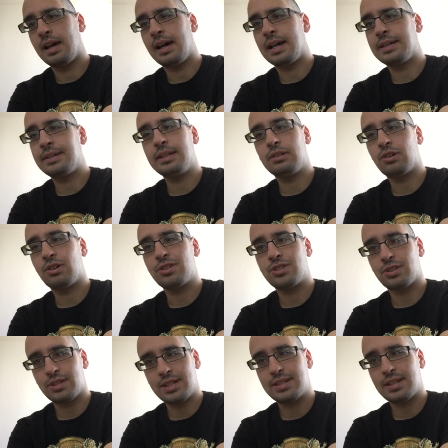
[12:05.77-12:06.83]
I think
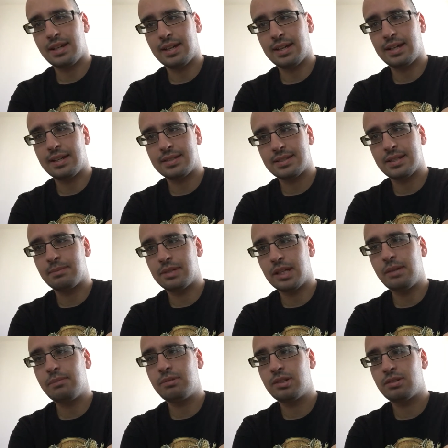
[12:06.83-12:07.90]
also Israel has some
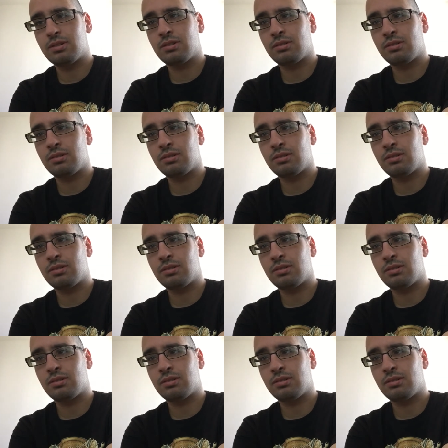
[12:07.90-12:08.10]
debt